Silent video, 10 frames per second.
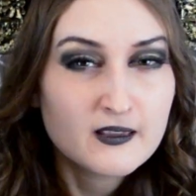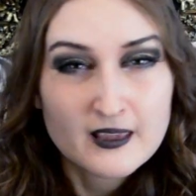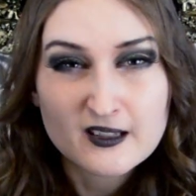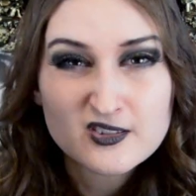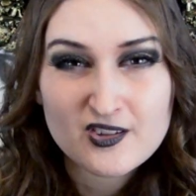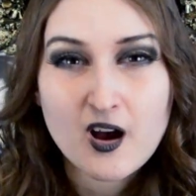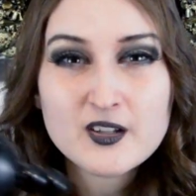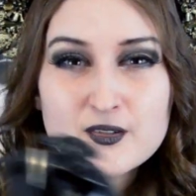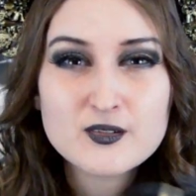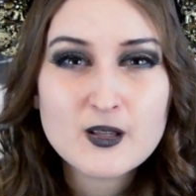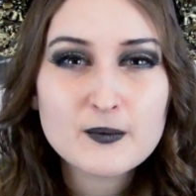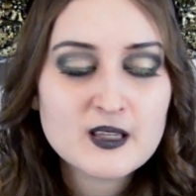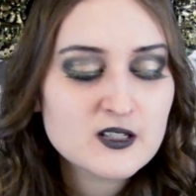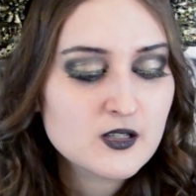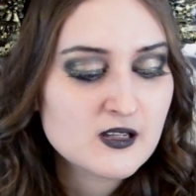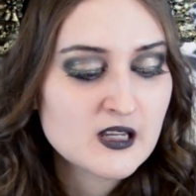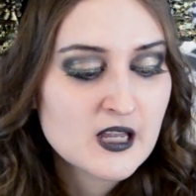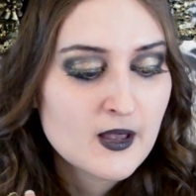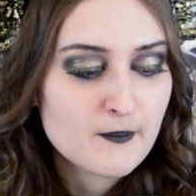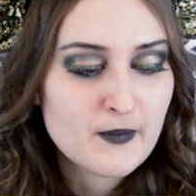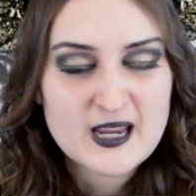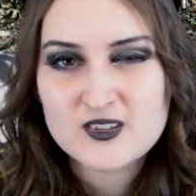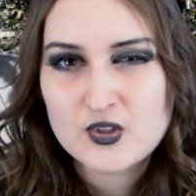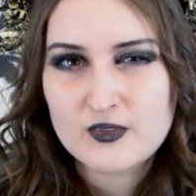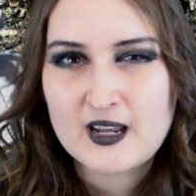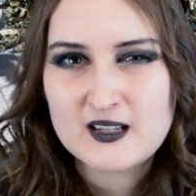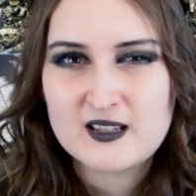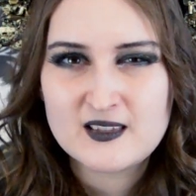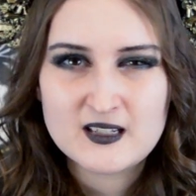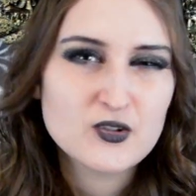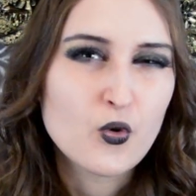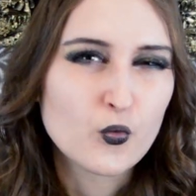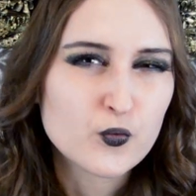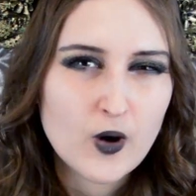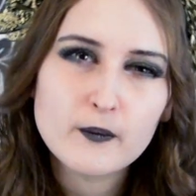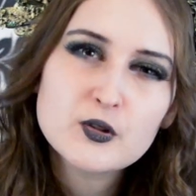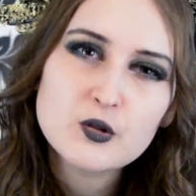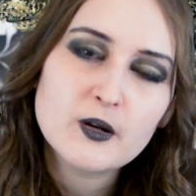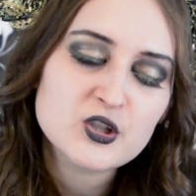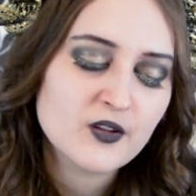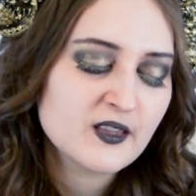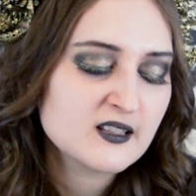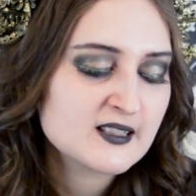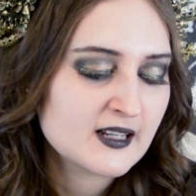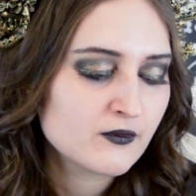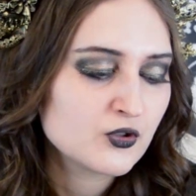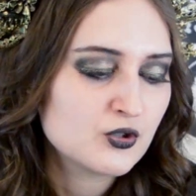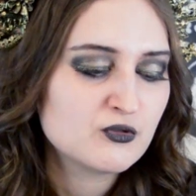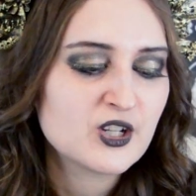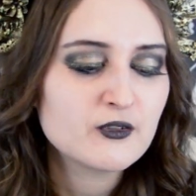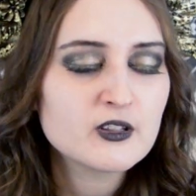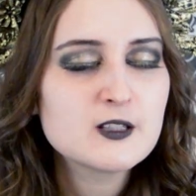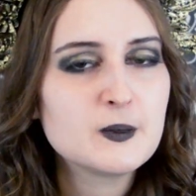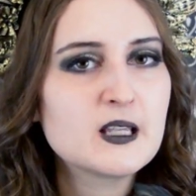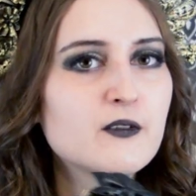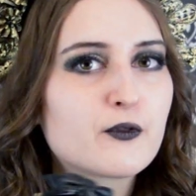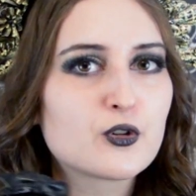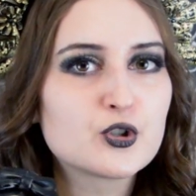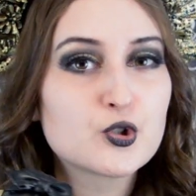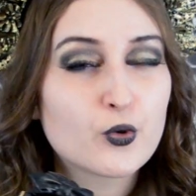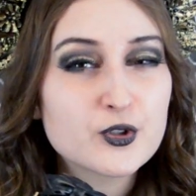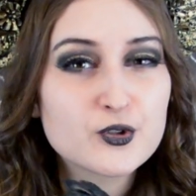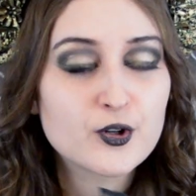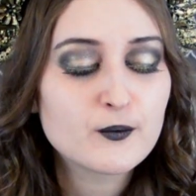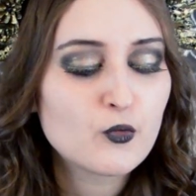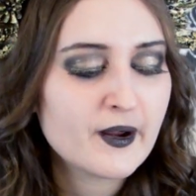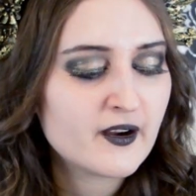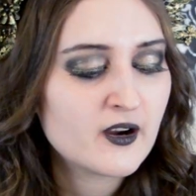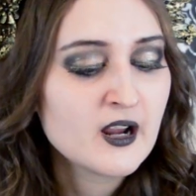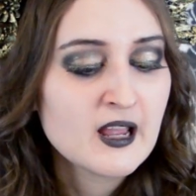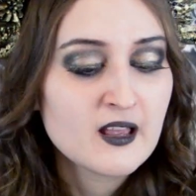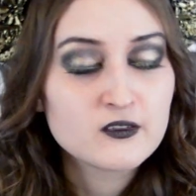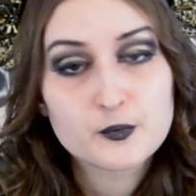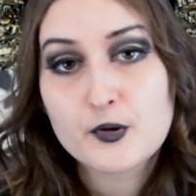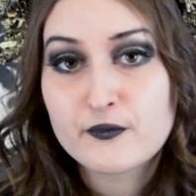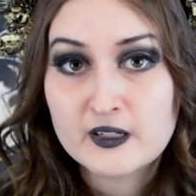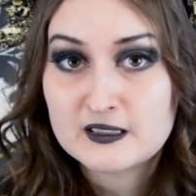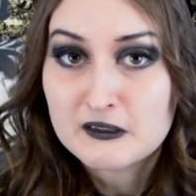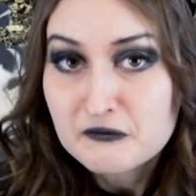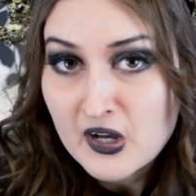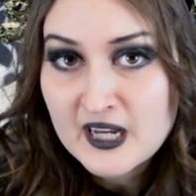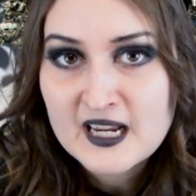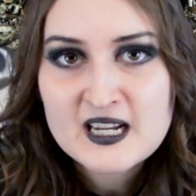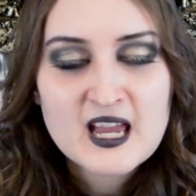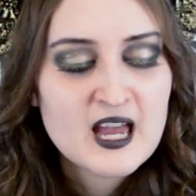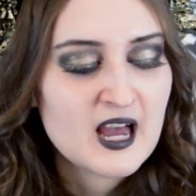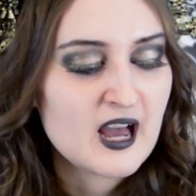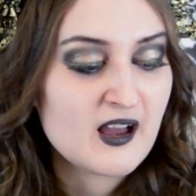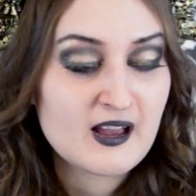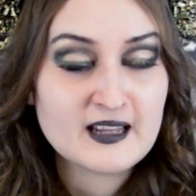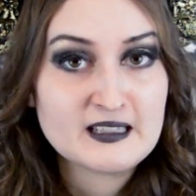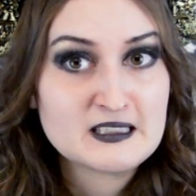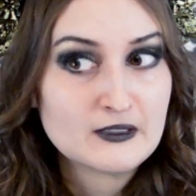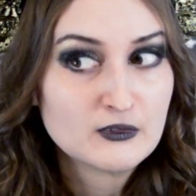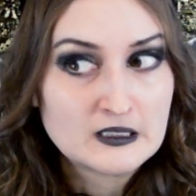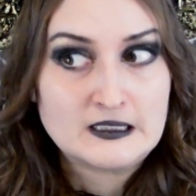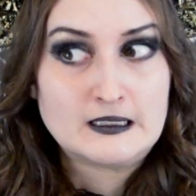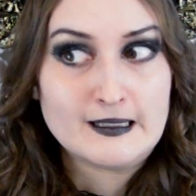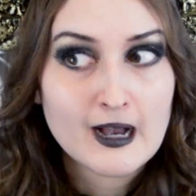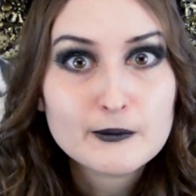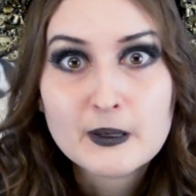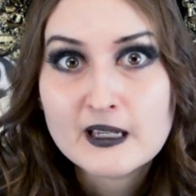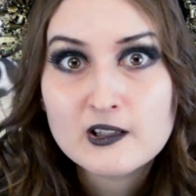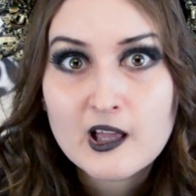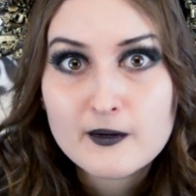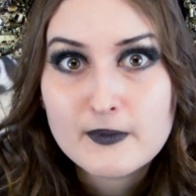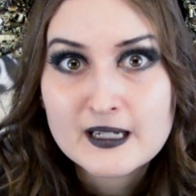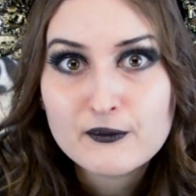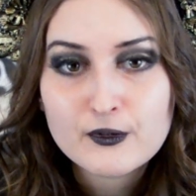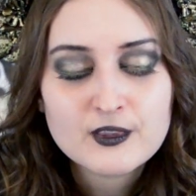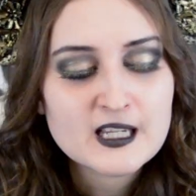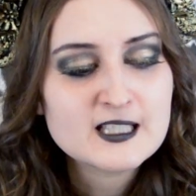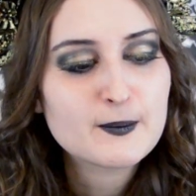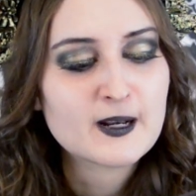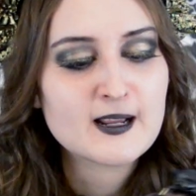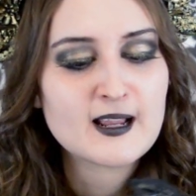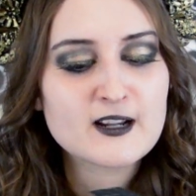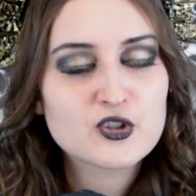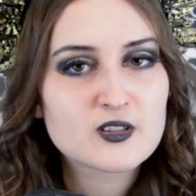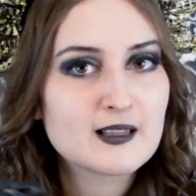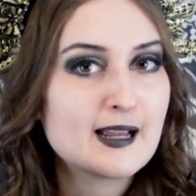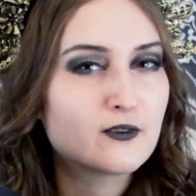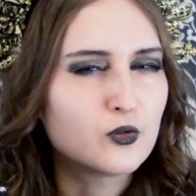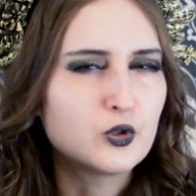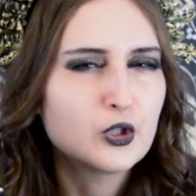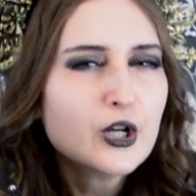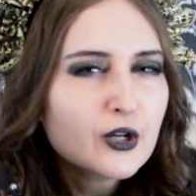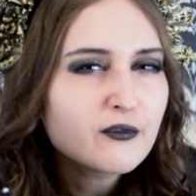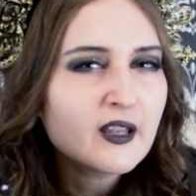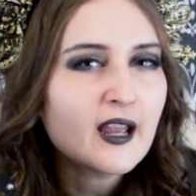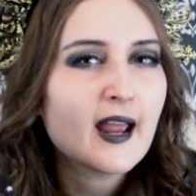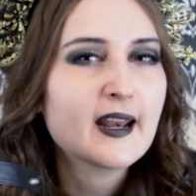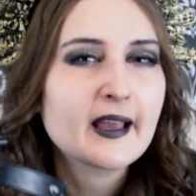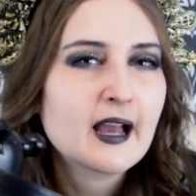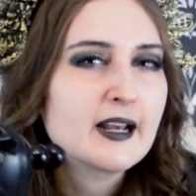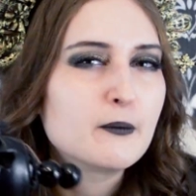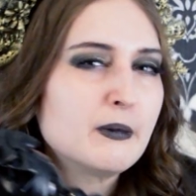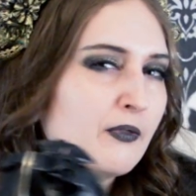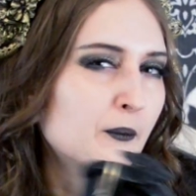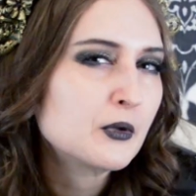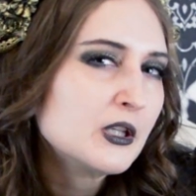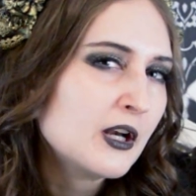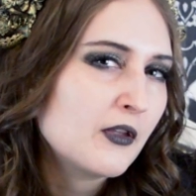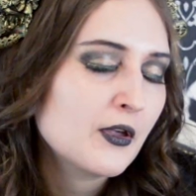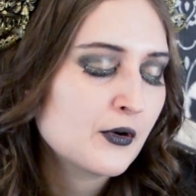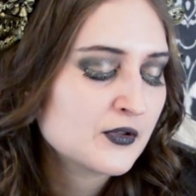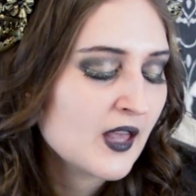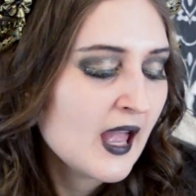thick socks or something to make it so that they don't rub too much on the inside of the shoe. Generally speaking, for short-term wear, they're perfectly fine. And I definitely did not pay a lot of money for these, but I just like the look of it and I kind of bit the bullet on those.